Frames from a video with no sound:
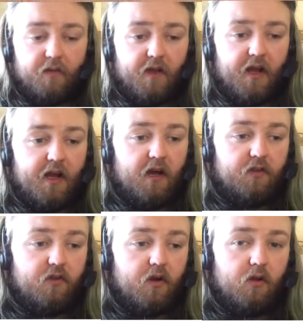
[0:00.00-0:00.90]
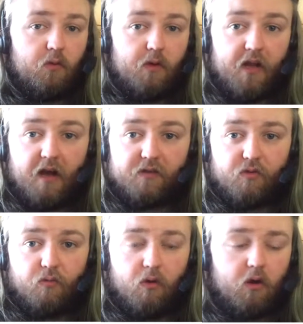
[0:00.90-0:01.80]
that I had downloaded as
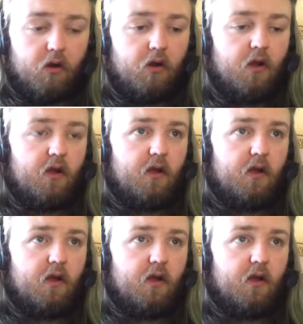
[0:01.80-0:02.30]
a RAR